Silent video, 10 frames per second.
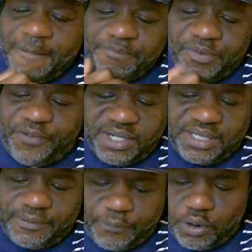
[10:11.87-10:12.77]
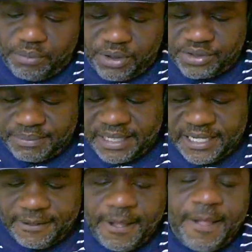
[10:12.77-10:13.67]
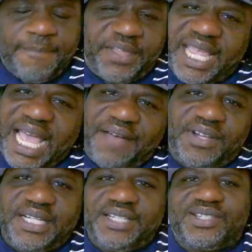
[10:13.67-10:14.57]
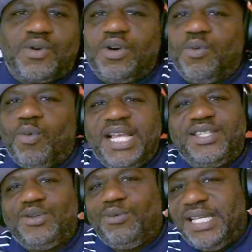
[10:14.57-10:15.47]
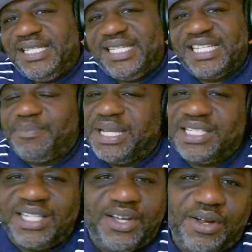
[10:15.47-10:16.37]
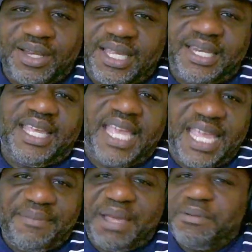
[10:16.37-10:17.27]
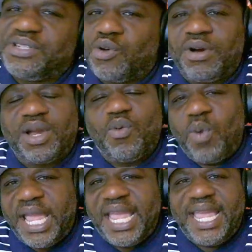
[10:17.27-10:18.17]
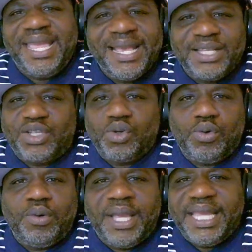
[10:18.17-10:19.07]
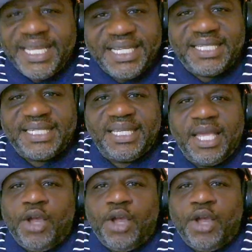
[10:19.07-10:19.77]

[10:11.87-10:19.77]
First and foremost, man, the Cavaliers scored way too easy, especially early in the game. They were scoring way too easy.